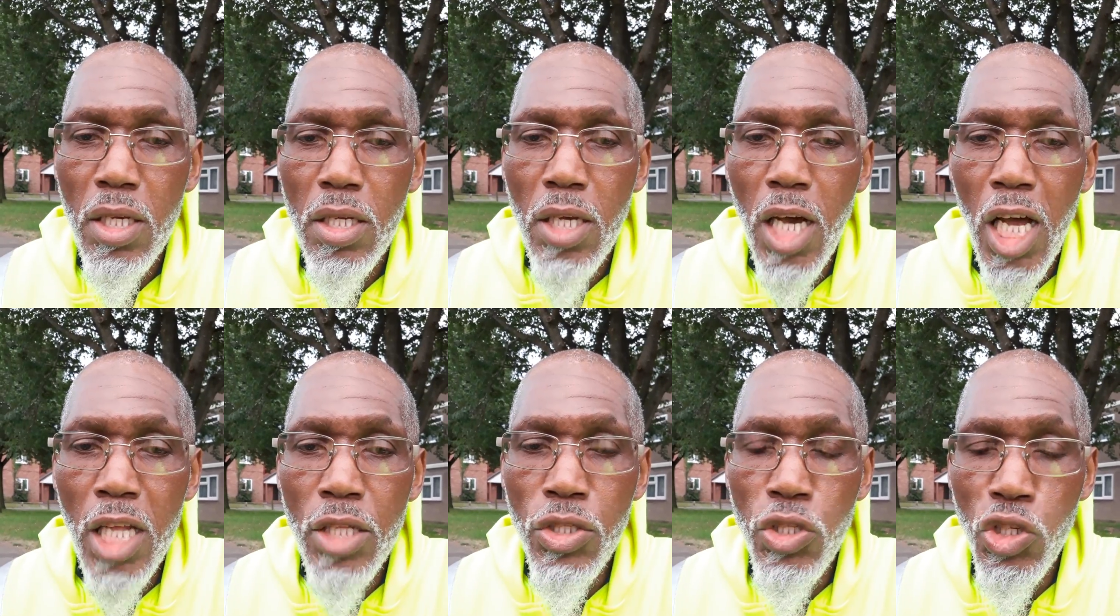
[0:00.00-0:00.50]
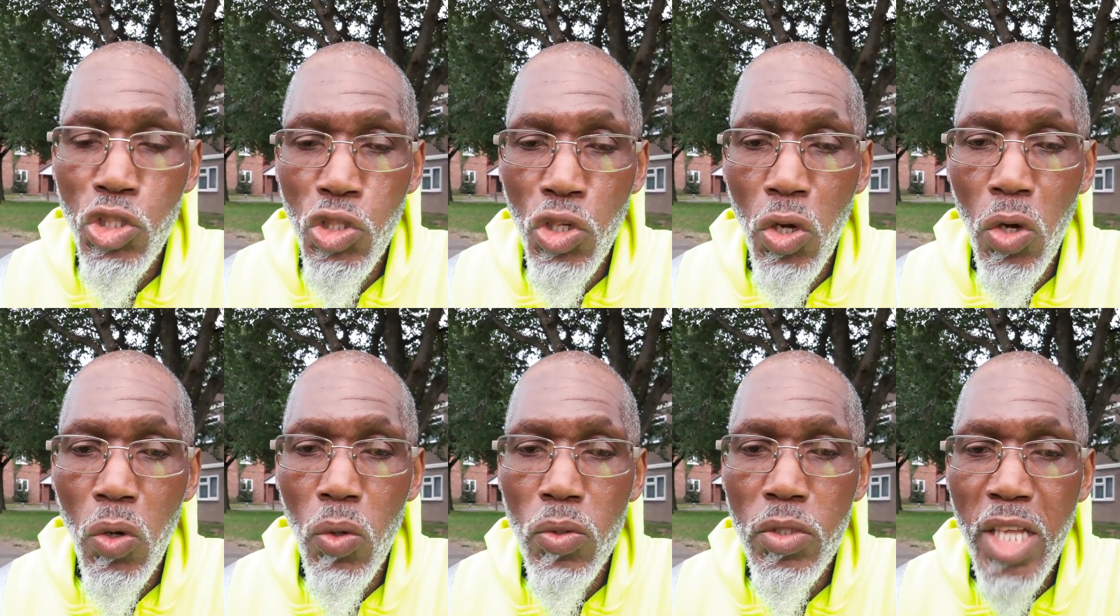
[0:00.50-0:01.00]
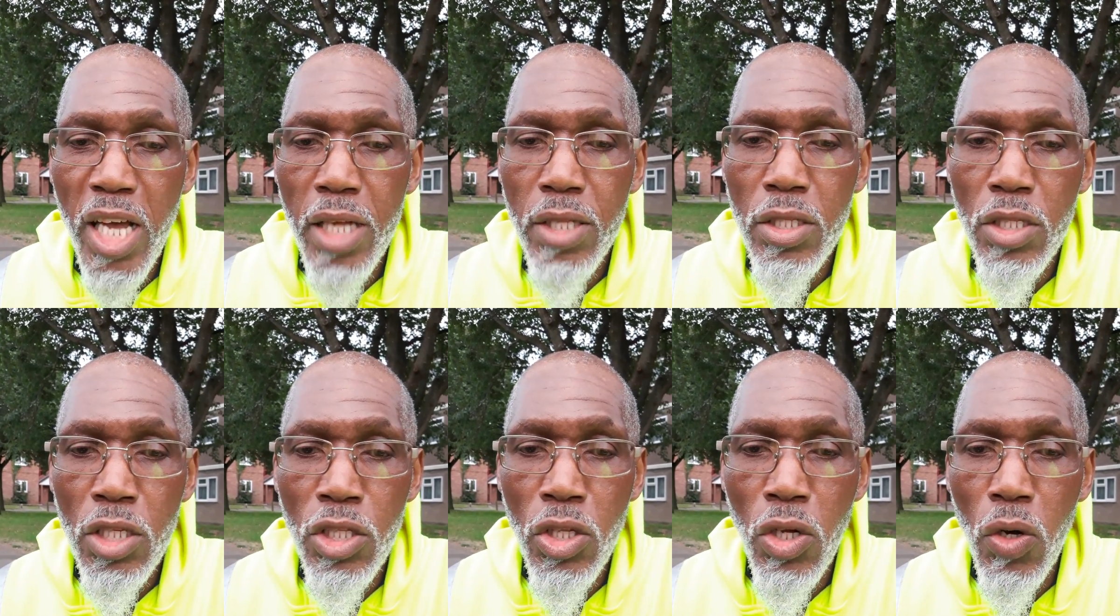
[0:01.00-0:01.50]
and to show that
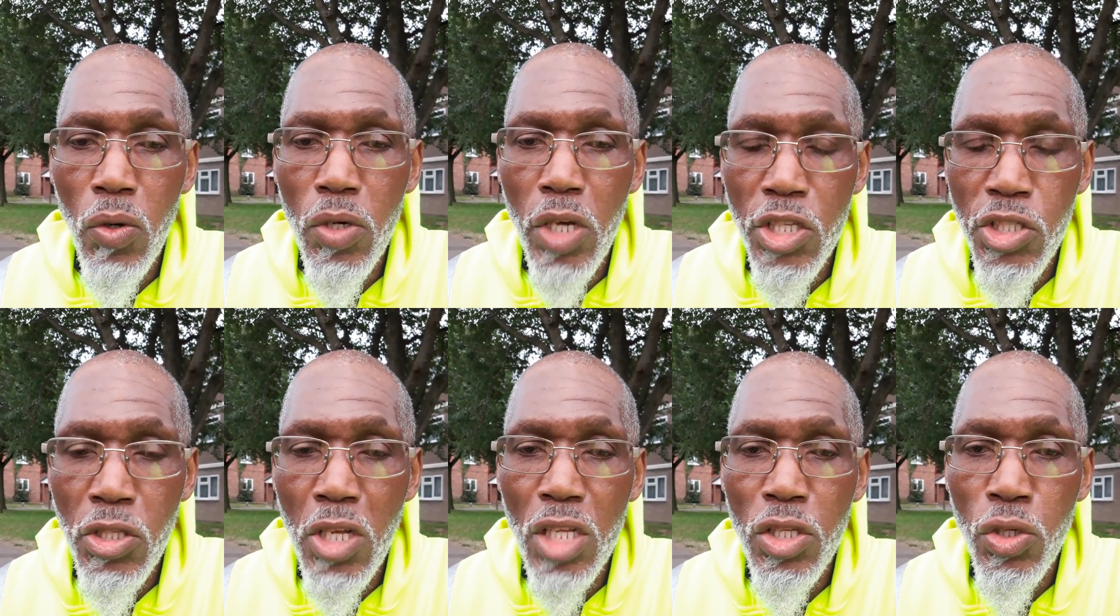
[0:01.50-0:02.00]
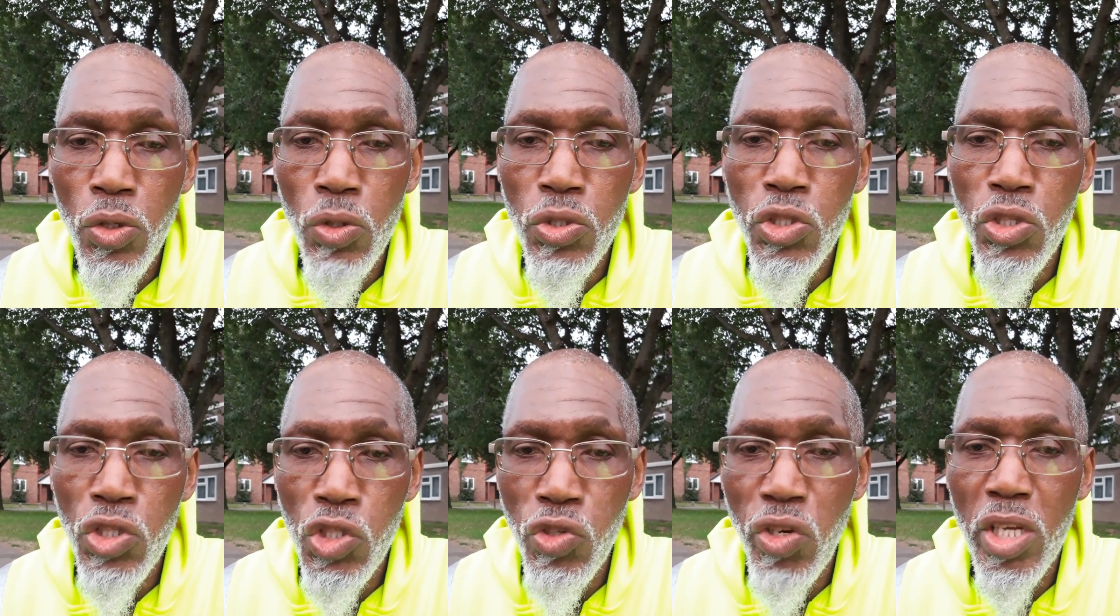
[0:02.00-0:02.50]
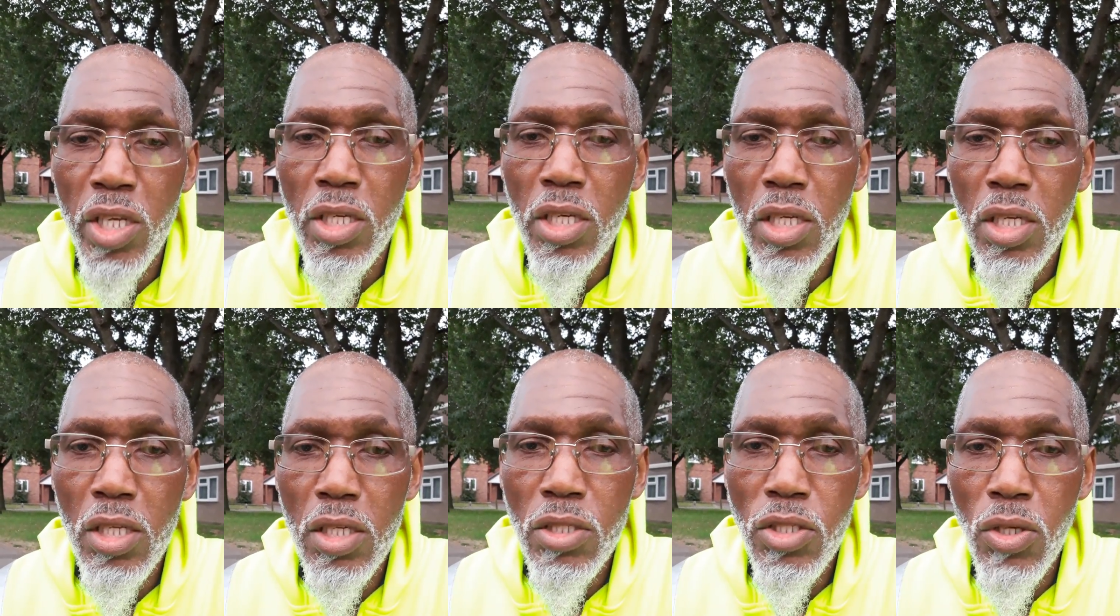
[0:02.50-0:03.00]
you know it's not good to drink
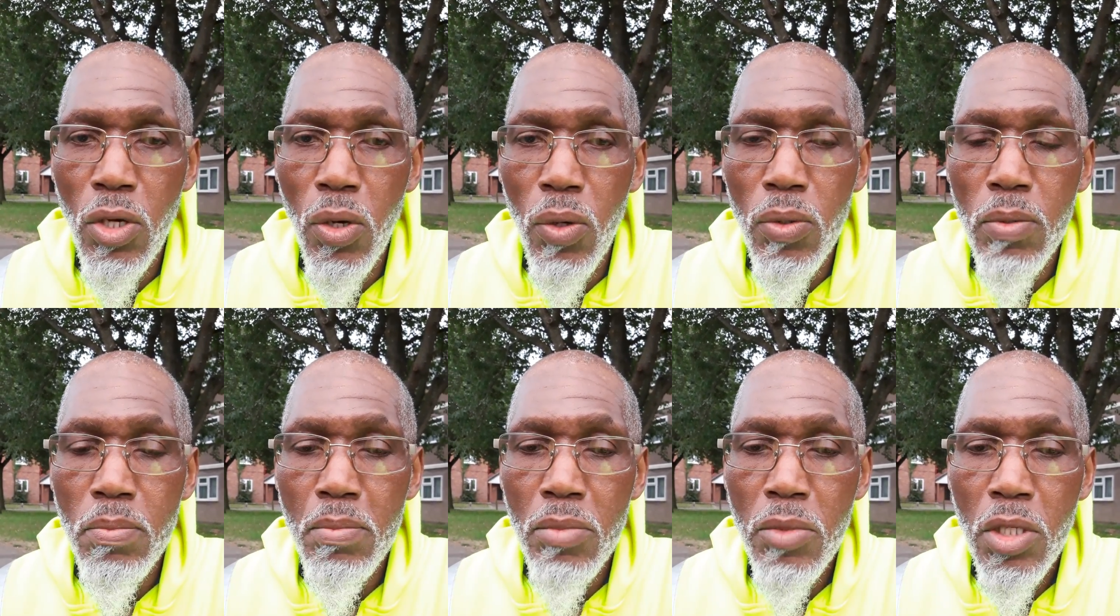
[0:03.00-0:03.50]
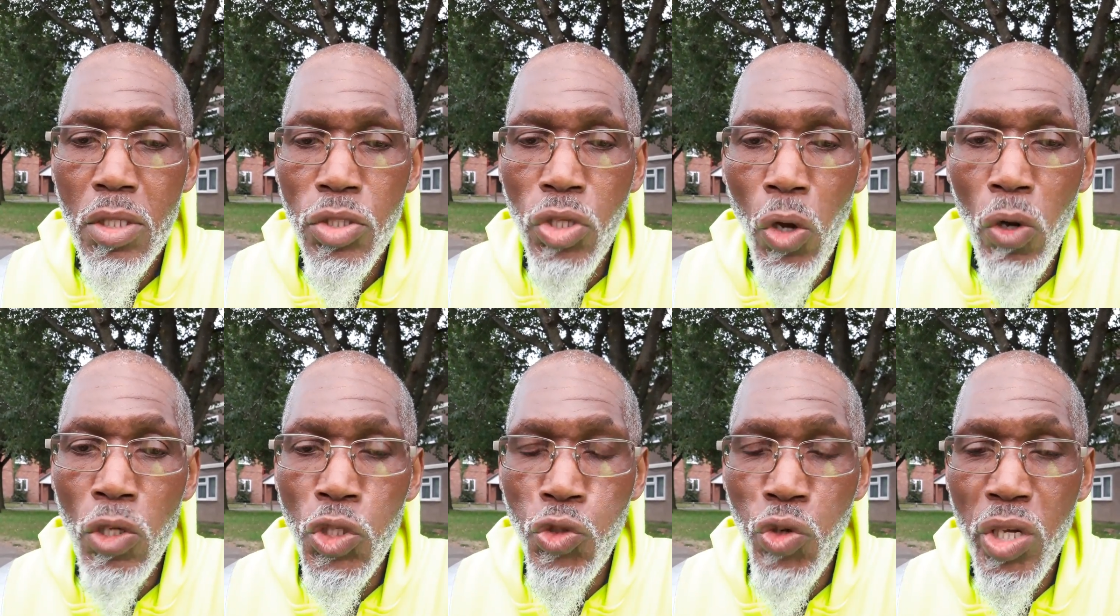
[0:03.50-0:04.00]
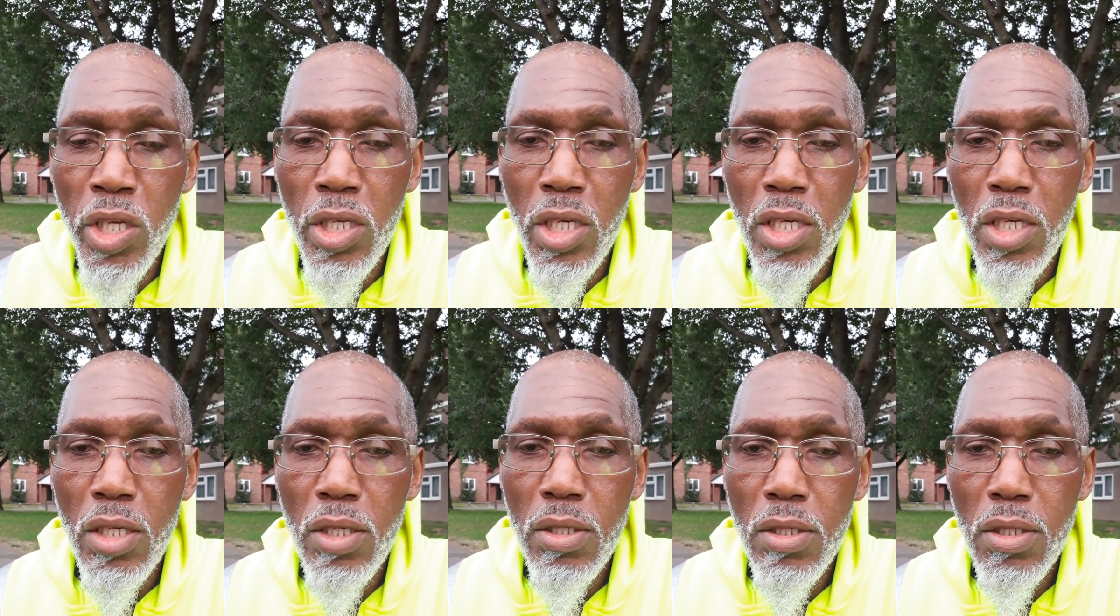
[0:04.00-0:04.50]
so don't drink
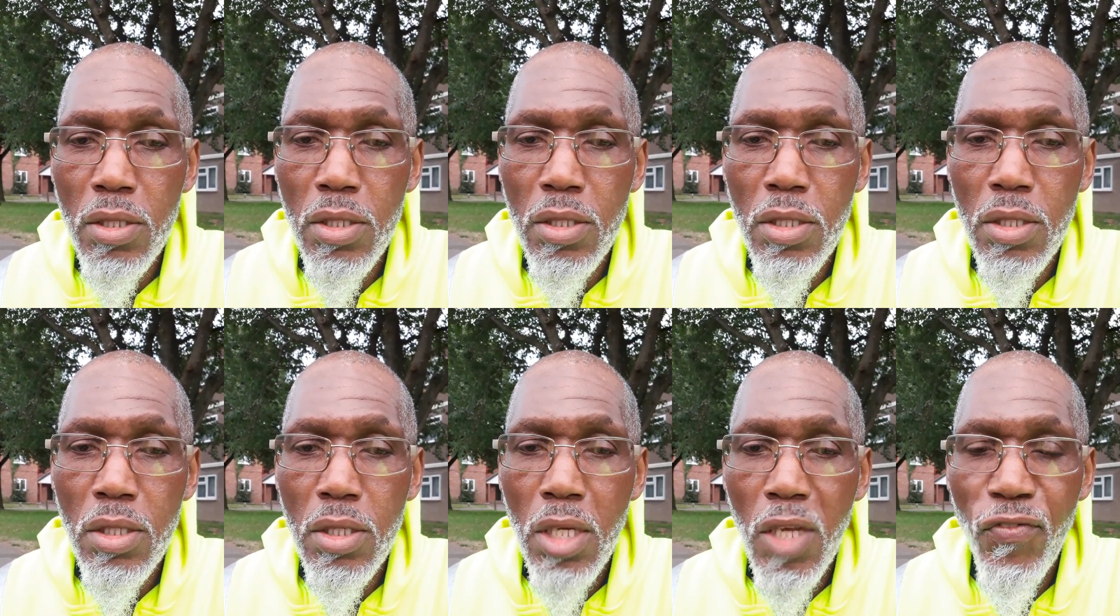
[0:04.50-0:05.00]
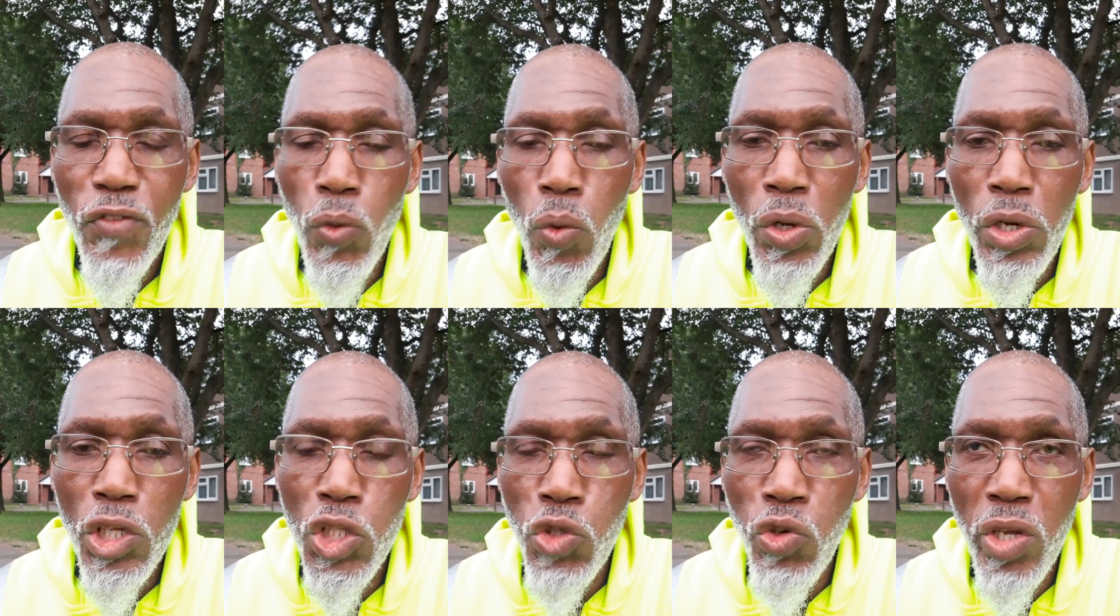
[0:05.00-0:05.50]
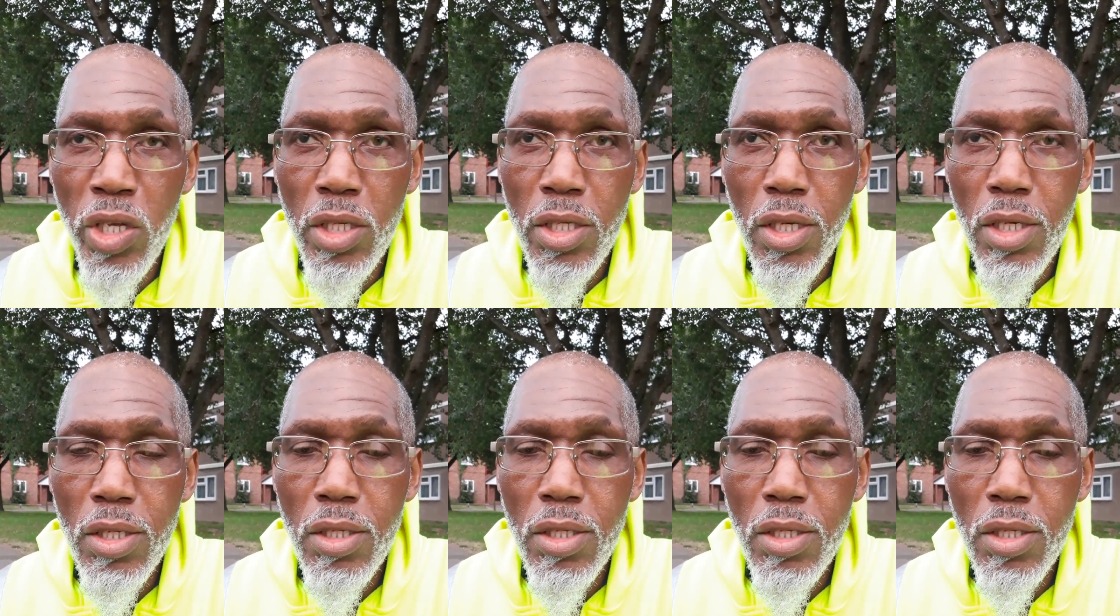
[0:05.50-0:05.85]
if you want to drink